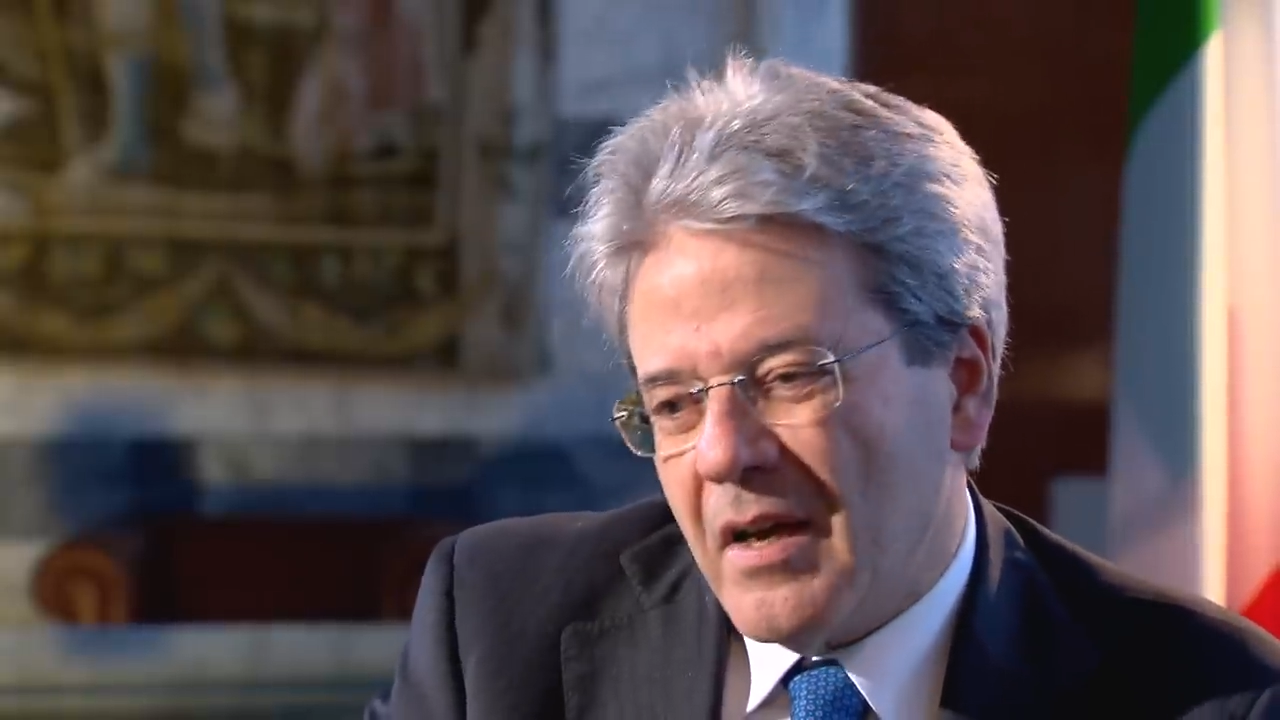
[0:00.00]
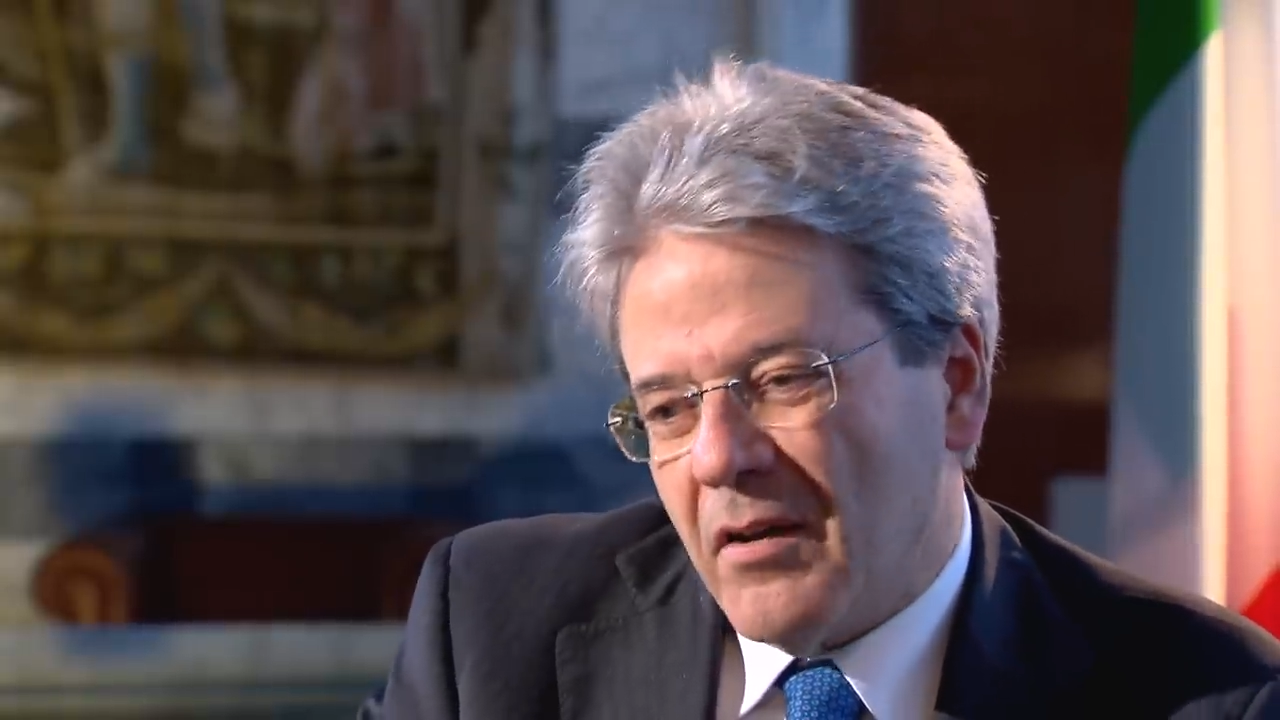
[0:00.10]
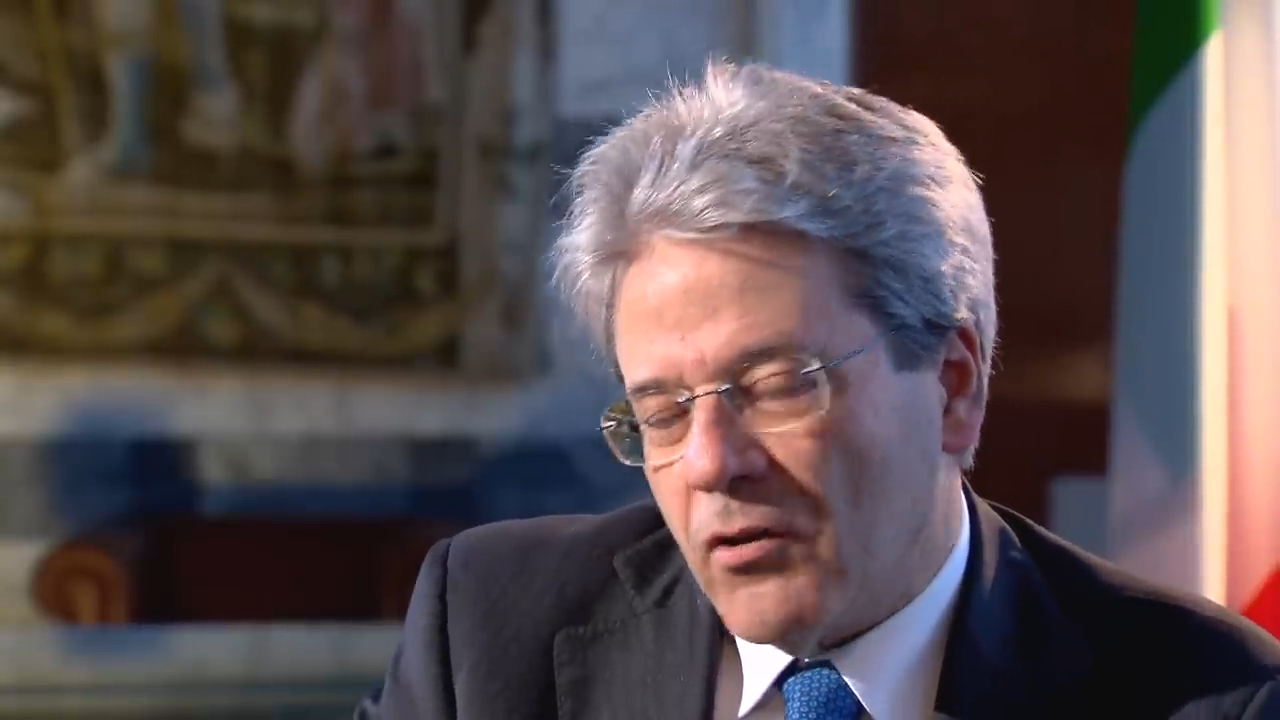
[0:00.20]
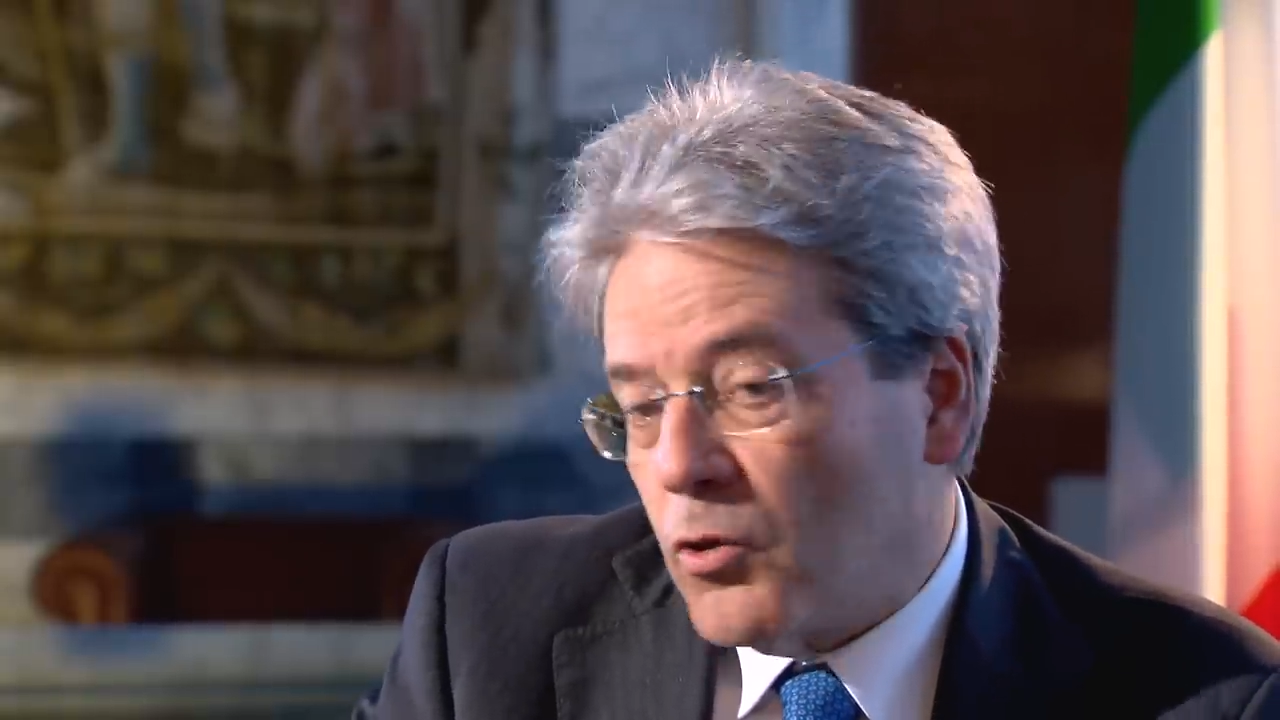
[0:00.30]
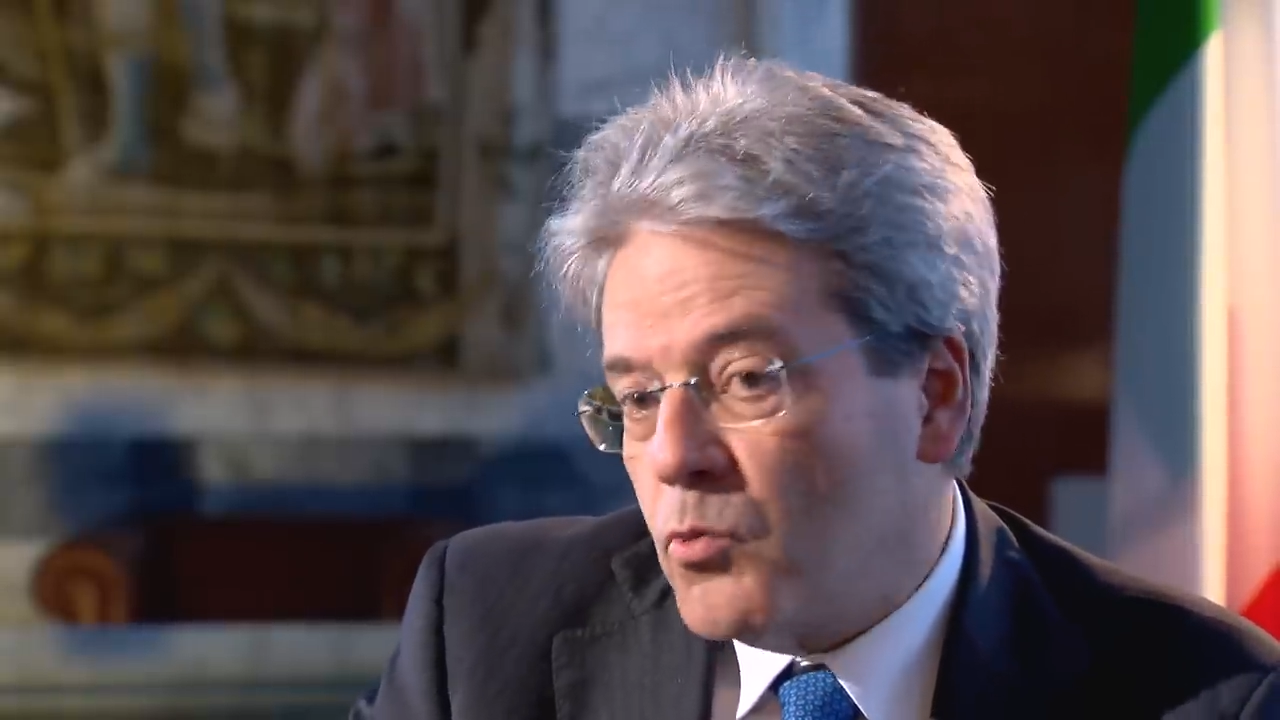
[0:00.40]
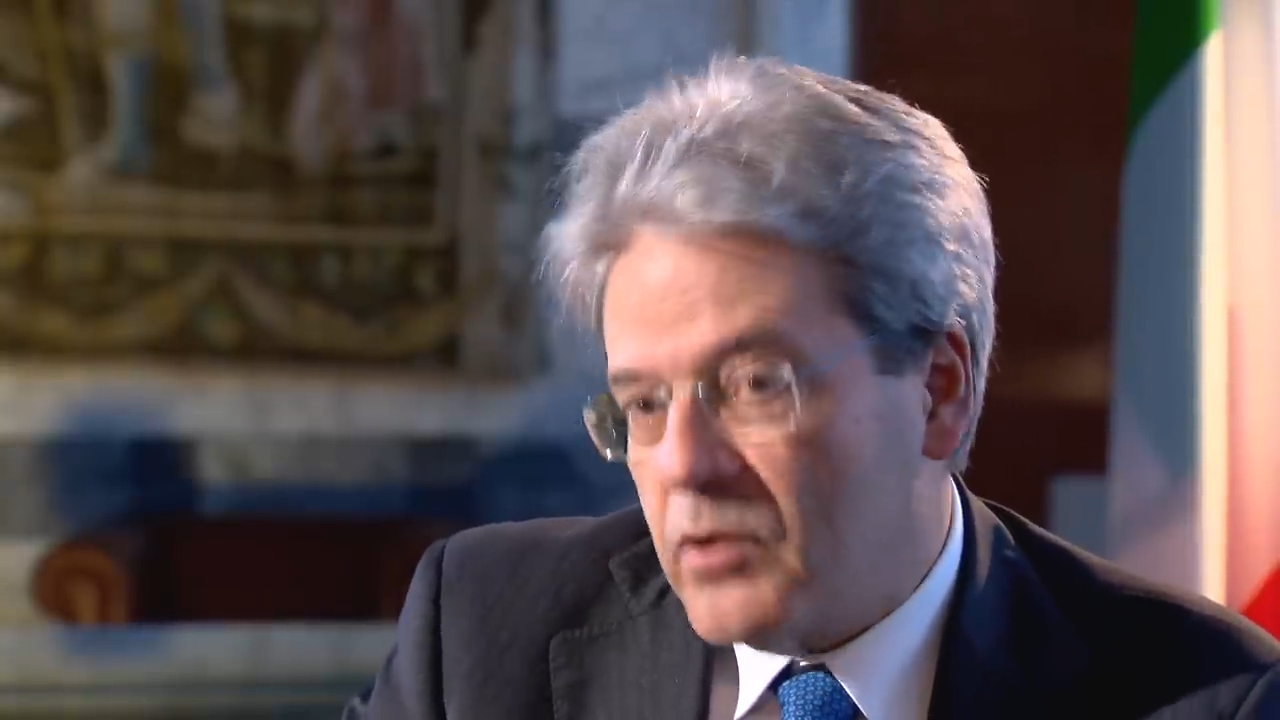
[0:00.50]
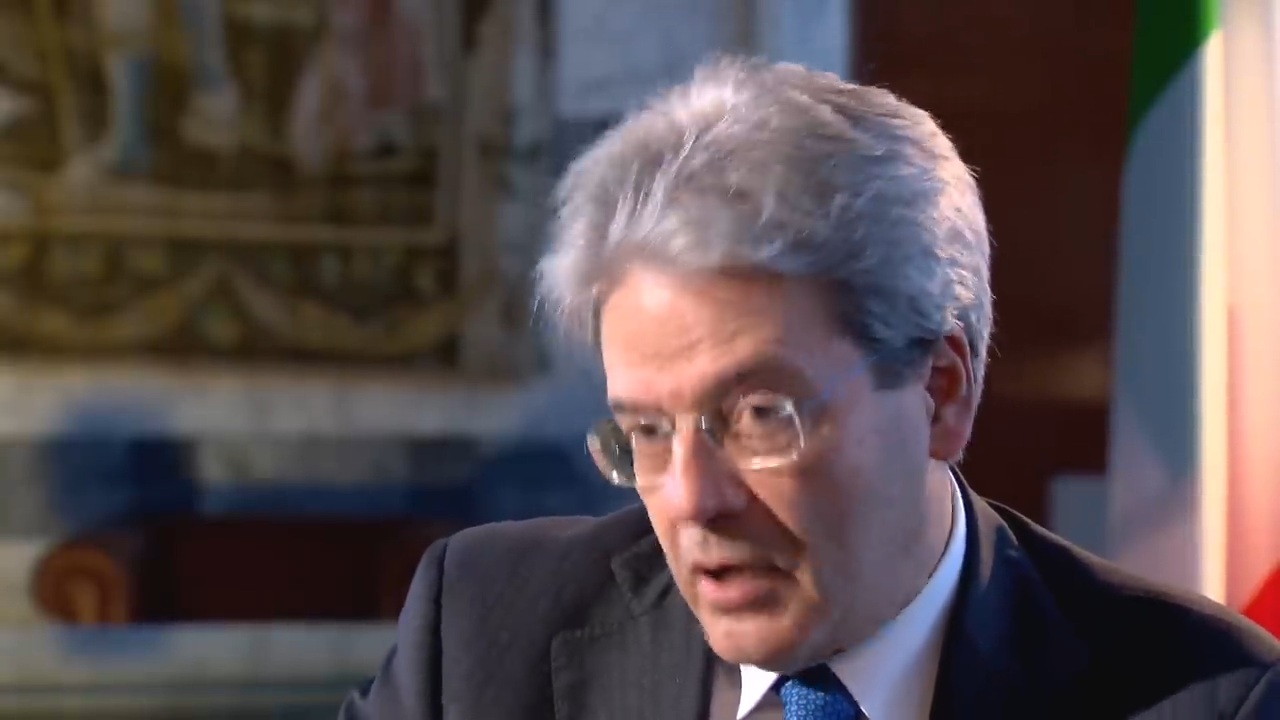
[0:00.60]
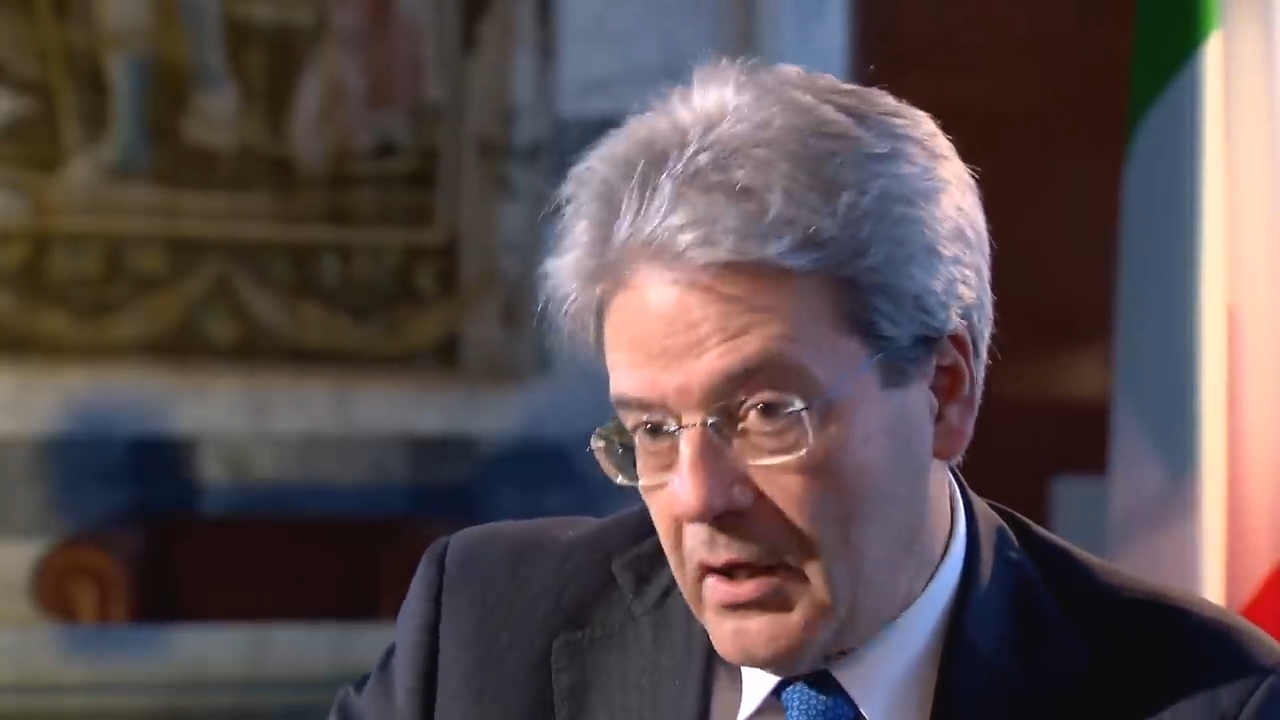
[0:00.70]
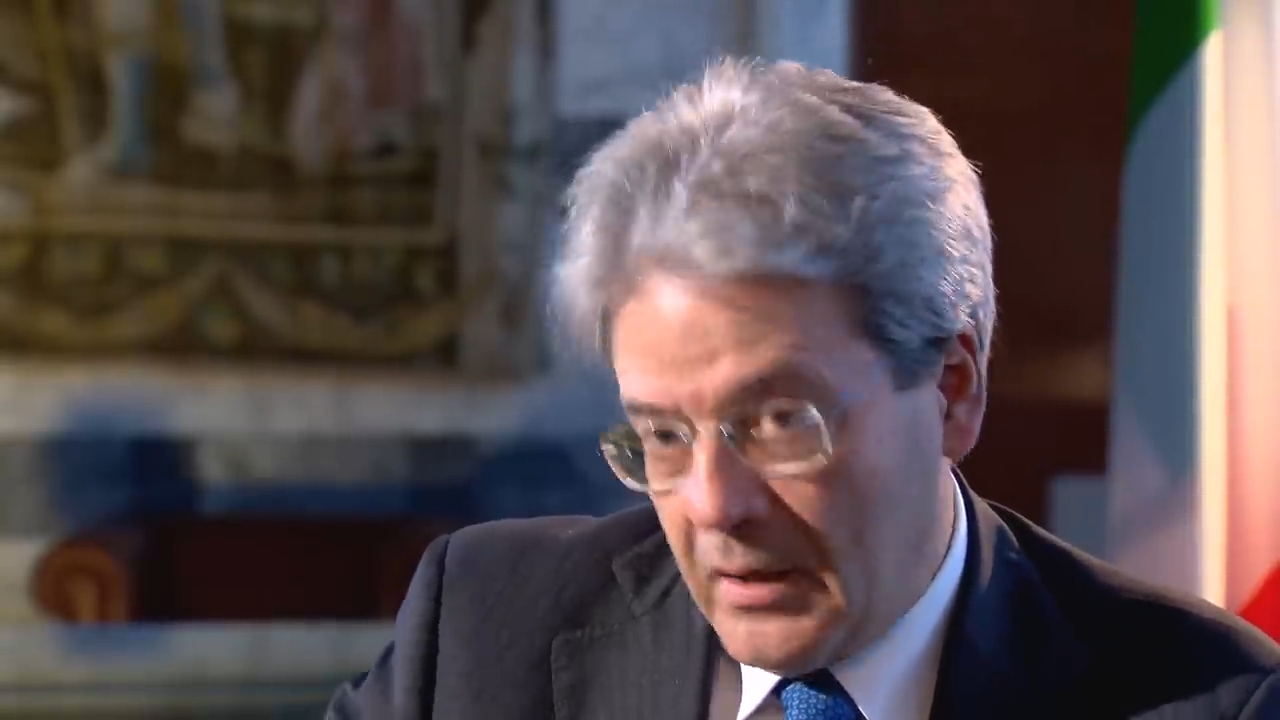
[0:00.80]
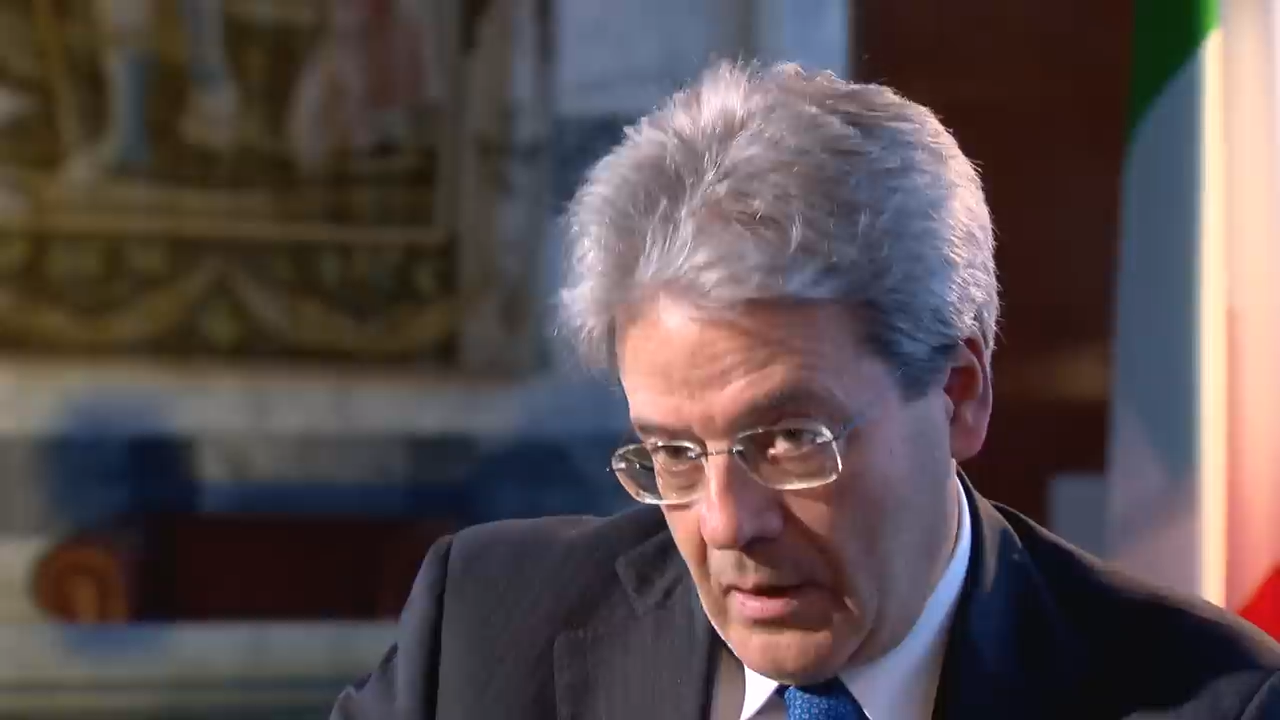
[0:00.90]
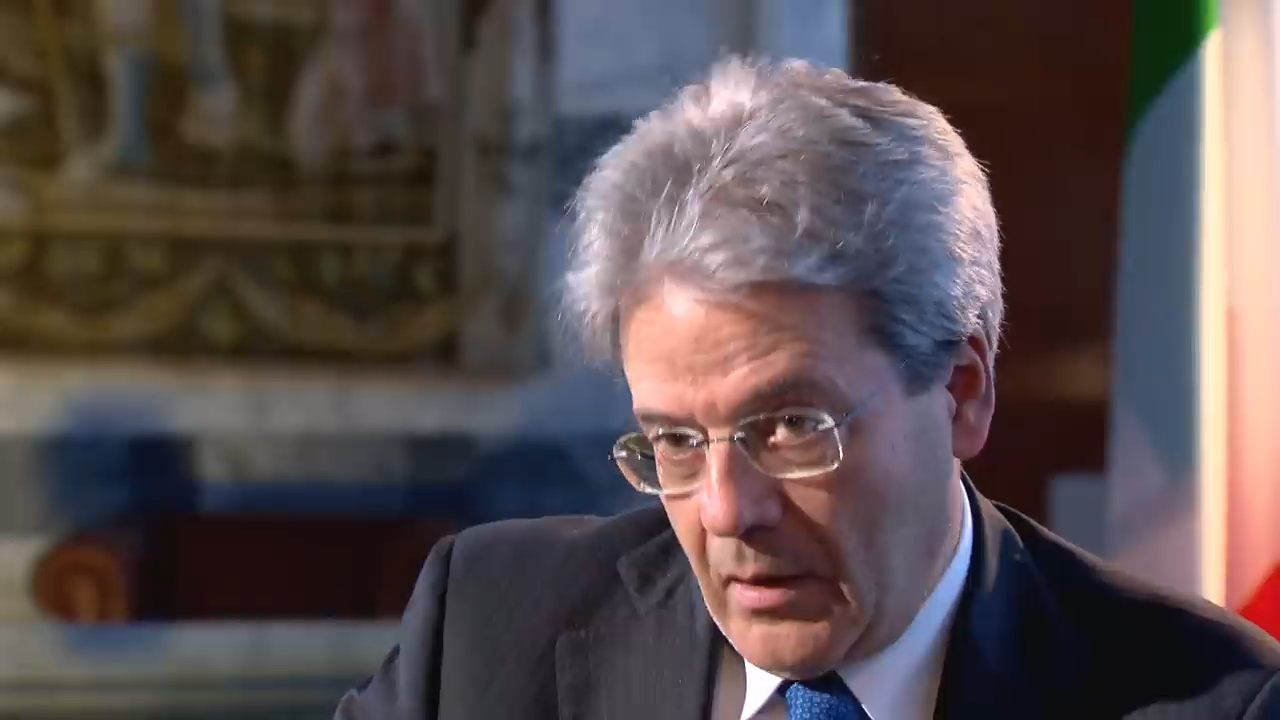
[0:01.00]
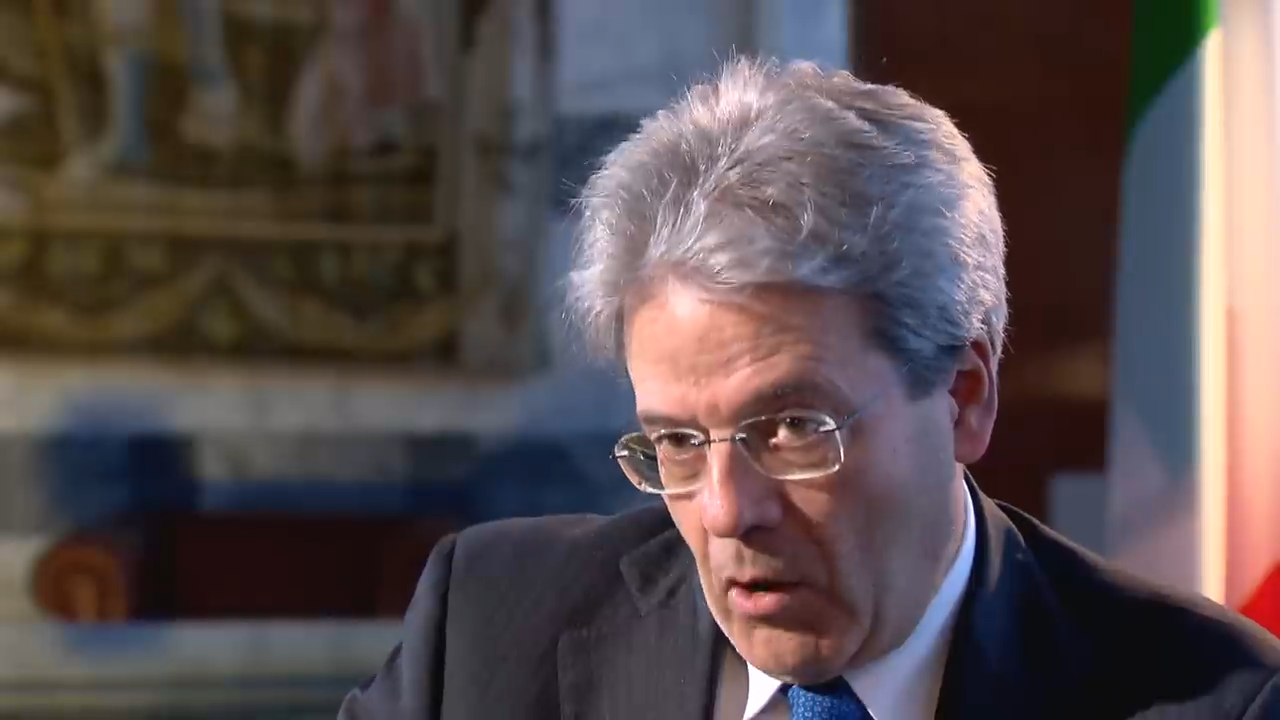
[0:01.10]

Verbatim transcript: routine